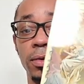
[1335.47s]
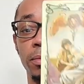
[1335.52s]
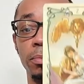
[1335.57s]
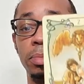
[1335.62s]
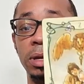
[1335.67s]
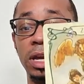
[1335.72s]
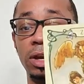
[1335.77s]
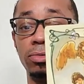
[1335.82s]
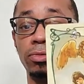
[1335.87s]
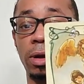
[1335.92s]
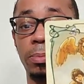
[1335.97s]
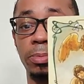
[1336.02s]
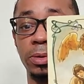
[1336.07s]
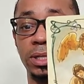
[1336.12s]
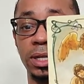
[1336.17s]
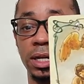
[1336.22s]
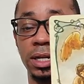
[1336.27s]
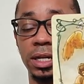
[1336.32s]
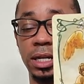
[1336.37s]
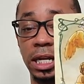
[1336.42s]
being
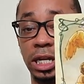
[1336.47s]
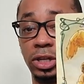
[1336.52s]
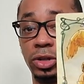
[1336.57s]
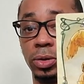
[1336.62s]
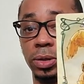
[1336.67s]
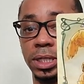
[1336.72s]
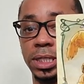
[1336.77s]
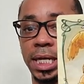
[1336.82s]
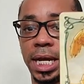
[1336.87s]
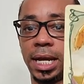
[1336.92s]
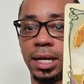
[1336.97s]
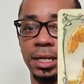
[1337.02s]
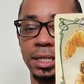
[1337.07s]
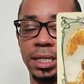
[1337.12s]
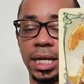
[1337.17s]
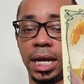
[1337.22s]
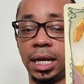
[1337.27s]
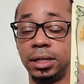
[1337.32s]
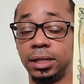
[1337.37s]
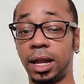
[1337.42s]
represented in your
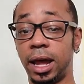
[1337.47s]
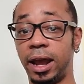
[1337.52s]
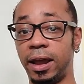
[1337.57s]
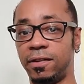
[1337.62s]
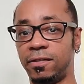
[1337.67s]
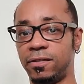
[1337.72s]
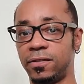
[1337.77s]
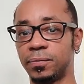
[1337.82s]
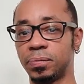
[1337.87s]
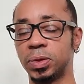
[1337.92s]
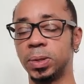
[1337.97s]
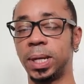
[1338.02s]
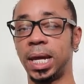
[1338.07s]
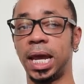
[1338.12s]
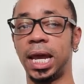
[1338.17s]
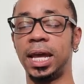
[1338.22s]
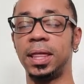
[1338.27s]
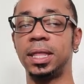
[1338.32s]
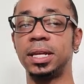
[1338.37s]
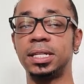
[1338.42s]
day-to-day life.
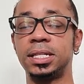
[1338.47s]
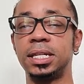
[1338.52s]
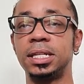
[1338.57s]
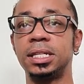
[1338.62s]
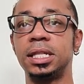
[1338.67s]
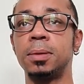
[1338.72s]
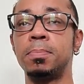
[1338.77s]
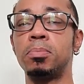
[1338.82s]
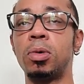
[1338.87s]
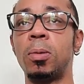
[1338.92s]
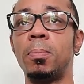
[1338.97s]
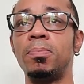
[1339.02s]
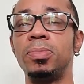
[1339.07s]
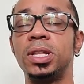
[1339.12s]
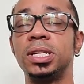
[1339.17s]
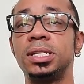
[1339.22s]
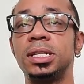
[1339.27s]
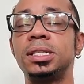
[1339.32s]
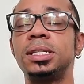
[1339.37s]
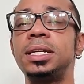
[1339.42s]
Okay, this is the moment.
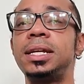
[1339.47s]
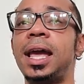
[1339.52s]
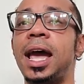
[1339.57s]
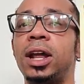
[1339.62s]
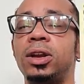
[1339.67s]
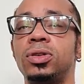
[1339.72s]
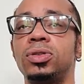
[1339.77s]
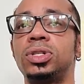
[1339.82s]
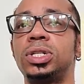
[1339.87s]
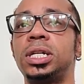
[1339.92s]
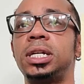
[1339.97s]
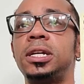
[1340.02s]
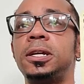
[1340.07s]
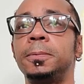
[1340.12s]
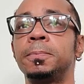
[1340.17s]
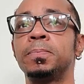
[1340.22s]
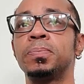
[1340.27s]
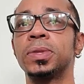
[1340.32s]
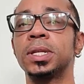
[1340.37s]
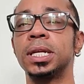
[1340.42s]
This is the energy
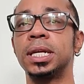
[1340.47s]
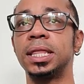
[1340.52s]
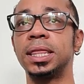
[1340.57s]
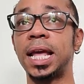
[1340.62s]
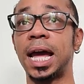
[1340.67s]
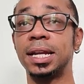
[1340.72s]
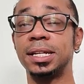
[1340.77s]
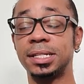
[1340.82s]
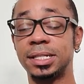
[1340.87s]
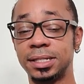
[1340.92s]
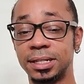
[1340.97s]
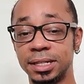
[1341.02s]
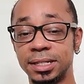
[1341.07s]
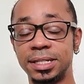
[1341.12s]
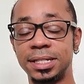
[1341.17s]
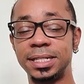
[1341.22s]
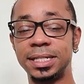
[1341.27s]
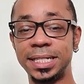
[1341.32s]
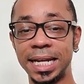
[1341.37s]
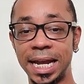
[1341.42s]
that is
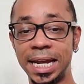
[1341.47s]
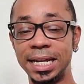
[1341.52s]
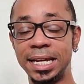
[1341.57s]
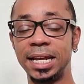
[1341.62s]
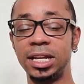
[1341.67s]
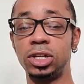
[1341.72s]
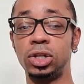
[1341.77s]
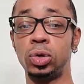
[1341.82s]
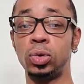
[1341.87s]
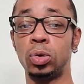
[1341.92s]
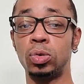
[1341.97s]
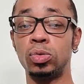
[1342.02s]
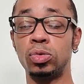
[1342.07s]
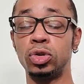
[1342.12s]
sustaining you.